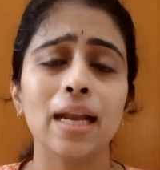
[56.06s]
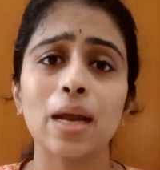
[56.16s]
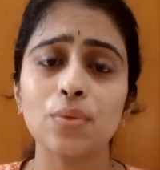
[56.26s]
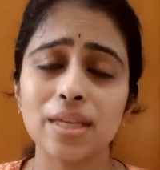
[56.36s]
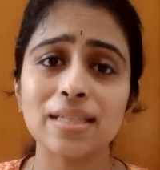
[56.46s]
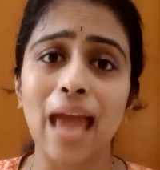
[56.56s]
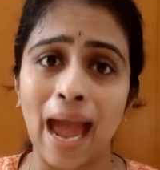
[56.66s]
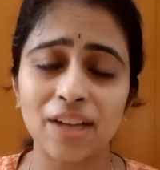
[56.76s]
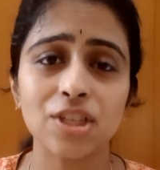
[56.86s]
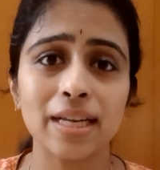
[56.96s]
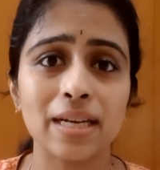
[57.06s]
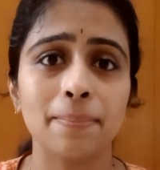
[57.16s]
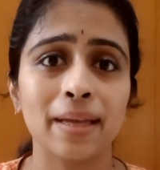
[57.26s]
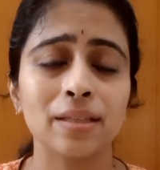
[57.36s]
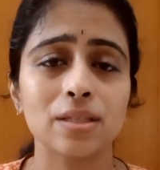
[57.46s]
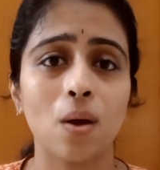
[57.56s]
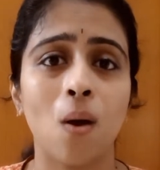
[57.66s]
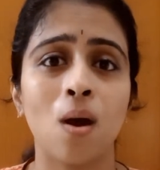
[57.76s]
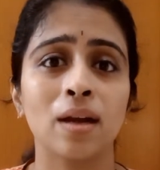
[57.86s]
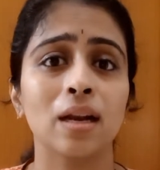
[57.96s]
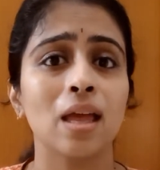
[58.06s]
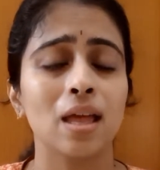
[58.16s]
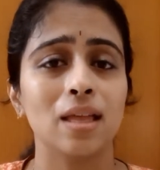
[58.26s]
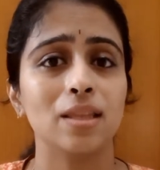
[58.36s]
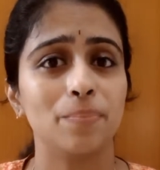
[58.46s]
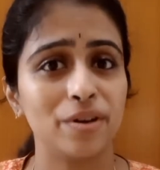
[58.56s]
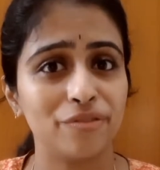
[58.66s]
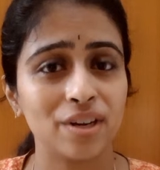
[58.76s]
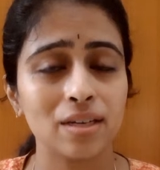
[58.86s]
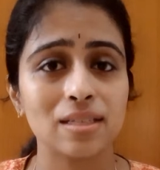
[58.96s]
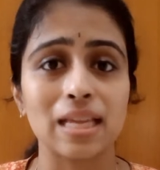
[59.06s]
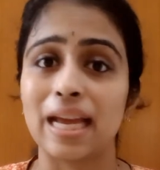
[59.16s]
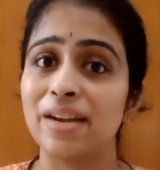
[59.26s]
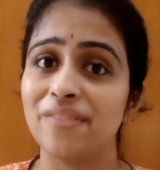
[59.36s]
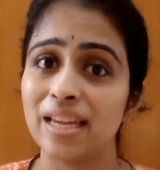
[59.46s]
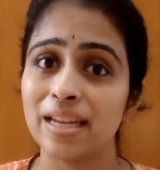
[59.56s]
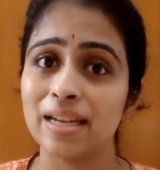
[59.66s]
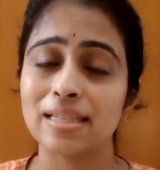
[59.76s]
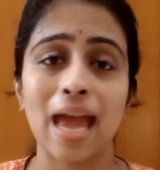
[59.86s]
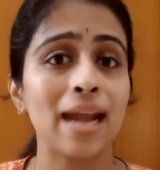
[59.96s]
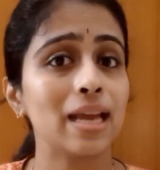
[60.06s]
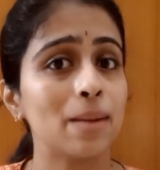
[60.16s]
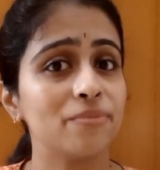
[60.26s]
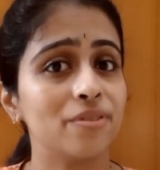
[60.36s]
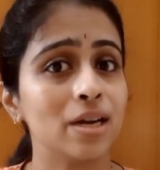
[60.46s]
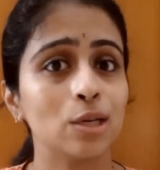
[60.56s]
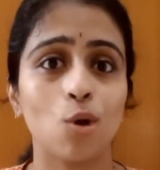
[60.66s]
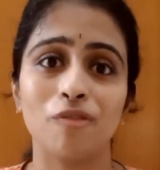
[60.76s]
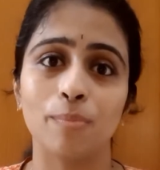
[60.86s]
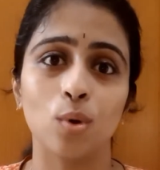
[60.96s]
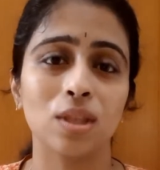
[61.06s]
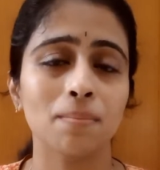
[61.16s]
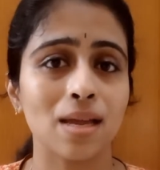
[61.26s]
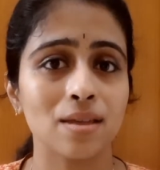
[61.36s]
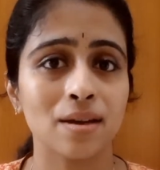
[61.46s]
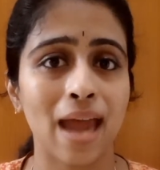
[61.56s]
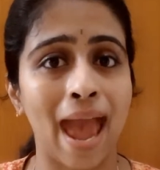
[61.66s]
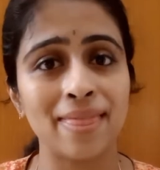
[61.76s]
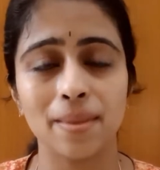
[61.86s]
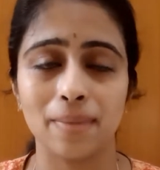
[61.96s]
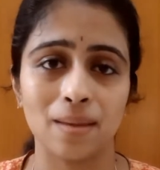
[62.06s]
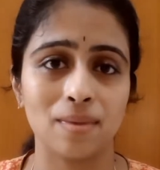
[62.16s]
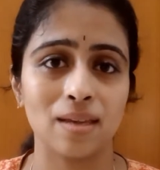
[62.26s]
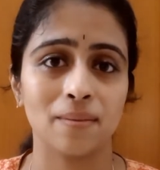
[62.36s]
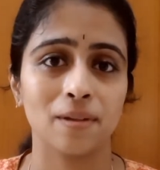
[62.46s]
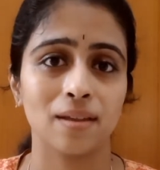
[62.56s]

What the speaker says: Now this actually depends on the preference, convenience and comfort of both the mother and the baby.